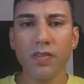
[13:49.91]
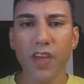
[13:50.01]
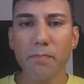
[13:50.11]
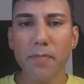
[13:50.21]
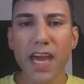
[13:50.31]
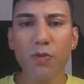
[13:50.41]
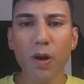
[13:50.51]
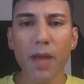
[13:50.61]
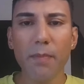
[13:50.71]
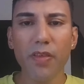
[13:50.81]
They may
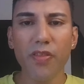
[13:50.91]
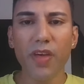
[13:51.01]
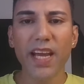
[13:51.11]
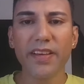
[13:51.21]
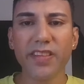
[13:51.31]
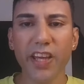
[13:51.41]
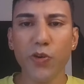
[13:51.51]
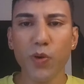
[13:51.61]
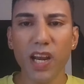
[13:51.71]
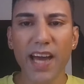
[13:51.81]
remember things that
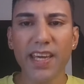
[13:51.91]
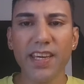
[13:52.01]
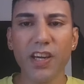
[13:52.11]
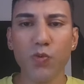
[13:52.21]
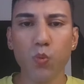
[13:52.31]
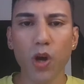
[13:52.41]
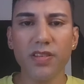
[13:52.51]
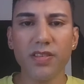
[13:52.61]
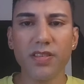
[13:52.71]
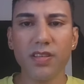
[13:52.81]
you like and
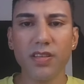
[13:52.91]
want,